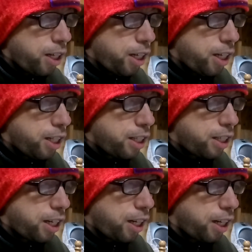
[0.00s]
It's
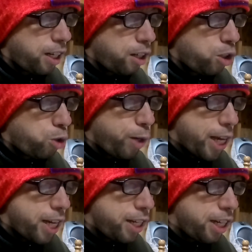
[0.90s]

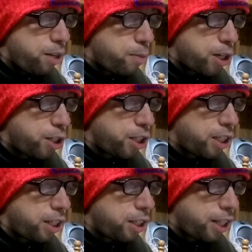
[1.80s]
2018, March
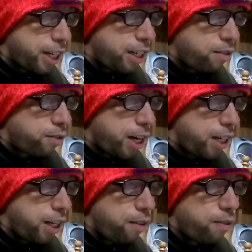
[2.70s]
2nd,
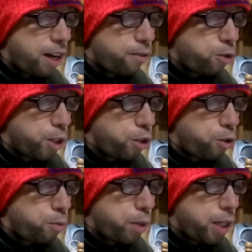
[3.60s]
Friday,
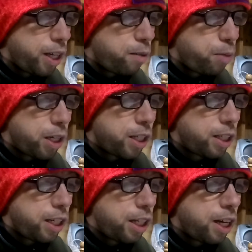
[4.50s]
5:22 p.m.
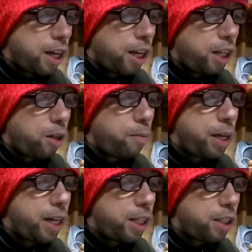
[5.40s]
PST,
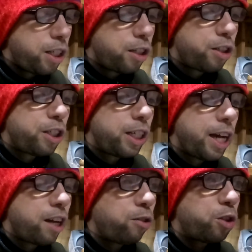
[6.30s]
LMS near
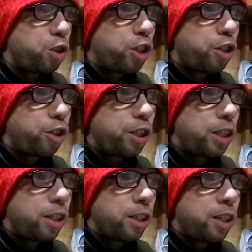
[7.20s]
Seattle and
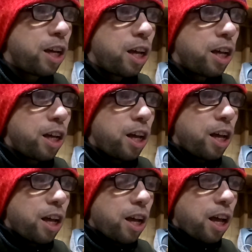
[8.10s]
Charlton.
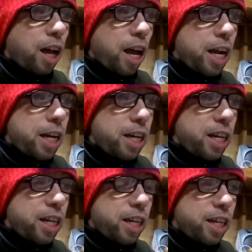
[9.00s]

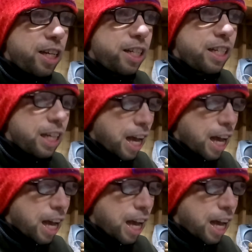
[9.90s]
And